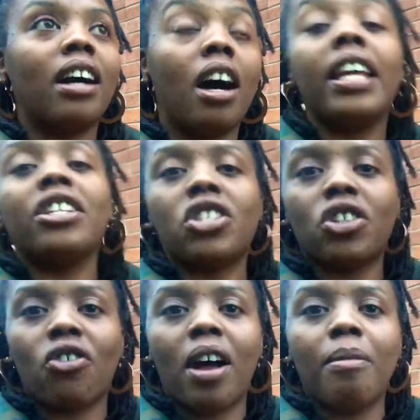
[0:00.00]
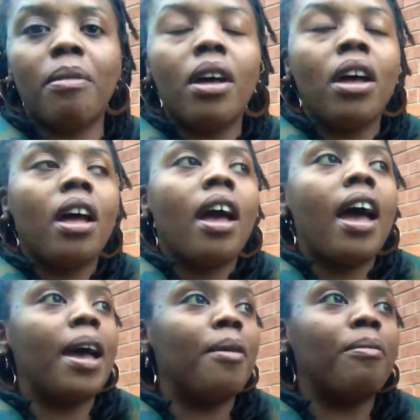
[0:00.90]
Instagram
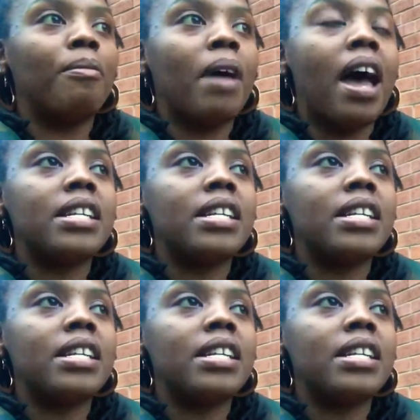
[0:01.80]
at